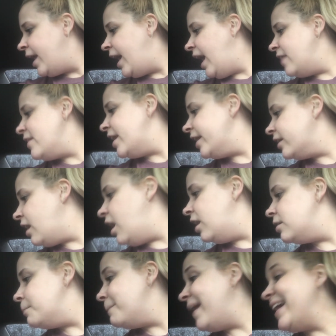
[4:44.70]
And then I
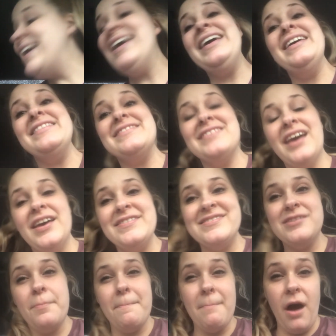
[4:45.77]
got my kids, because
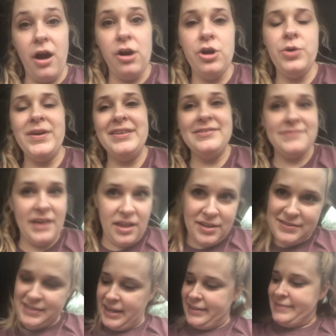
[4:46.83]
tomorrow is
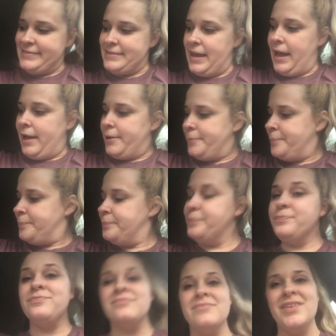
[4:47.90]
Valentine's Day.
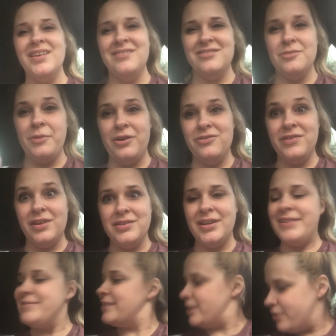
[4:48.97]
Tomorrow's
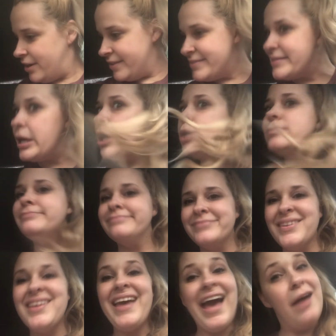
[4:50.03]
Valentine's Day, guys, so
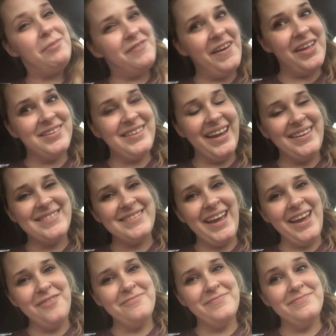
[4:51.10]
happy Valentine's
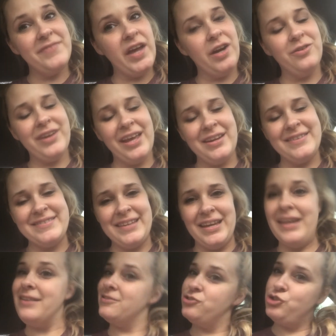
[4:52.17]
Day if I don't get to
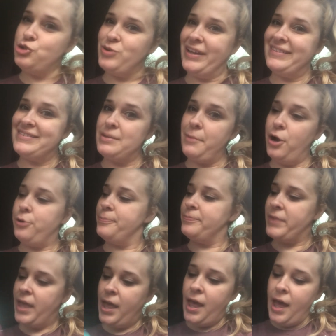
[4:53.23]
see it to you guys tomorrow.
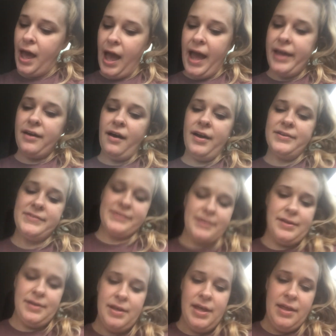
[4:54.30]
I got
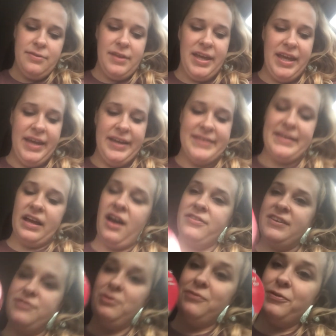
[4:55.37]
the kids, I got
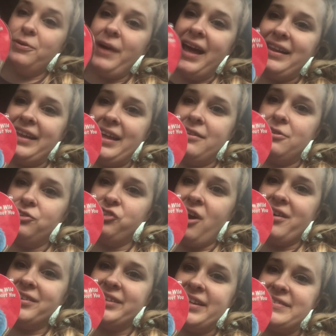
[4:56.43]
this one for Riley, a little
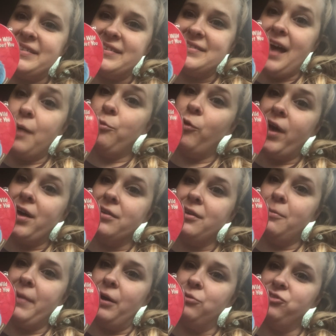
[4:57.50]
chocolate, says I'm wild
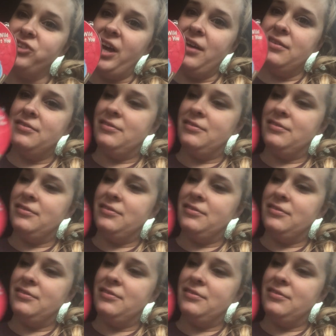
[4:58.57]
about you.